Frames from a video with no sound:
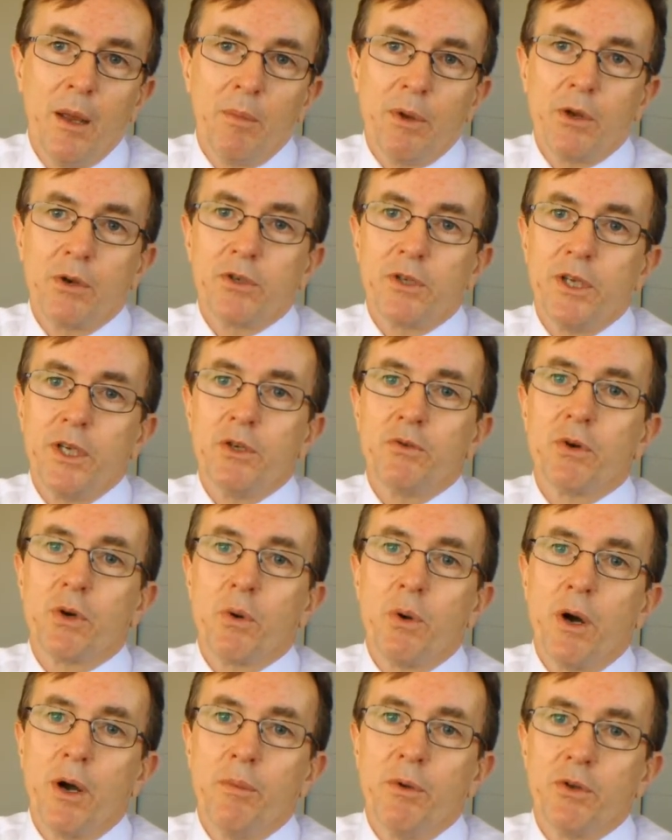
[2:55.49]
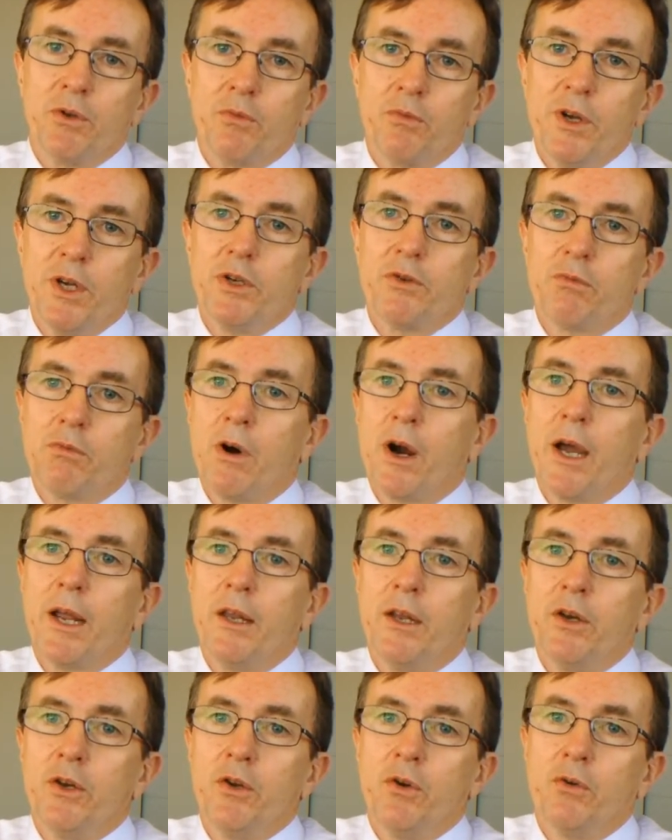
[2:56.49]
because these requirements reach
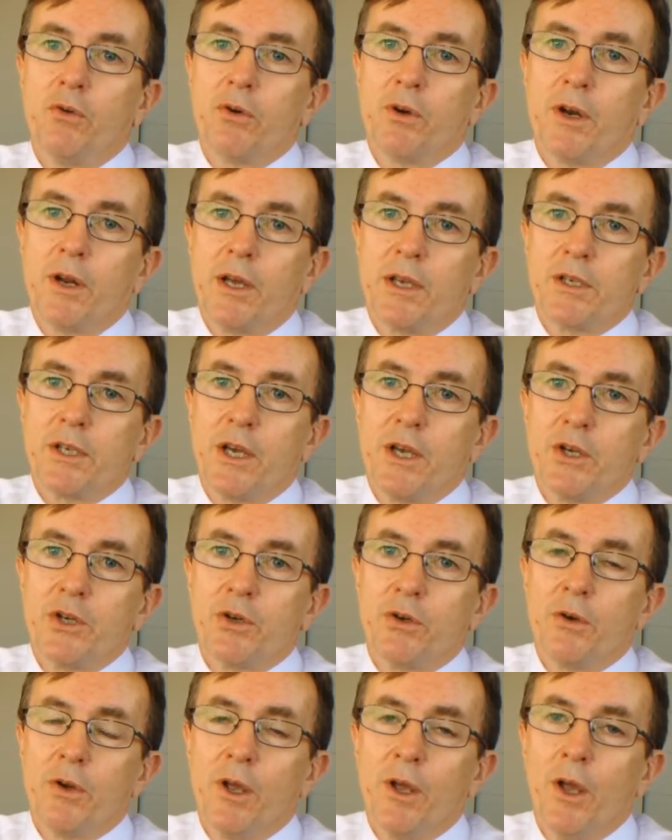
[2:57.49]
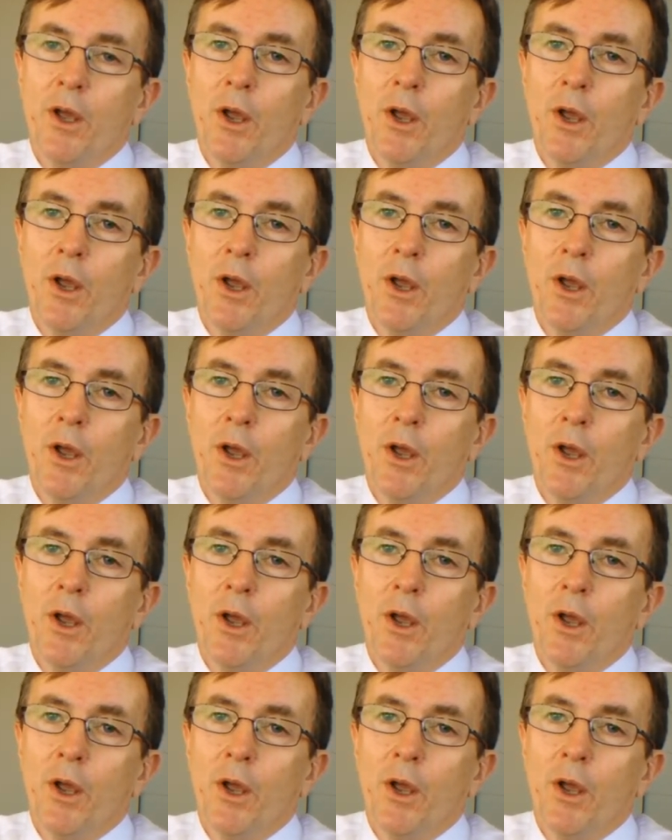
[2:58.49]
right into your organisation.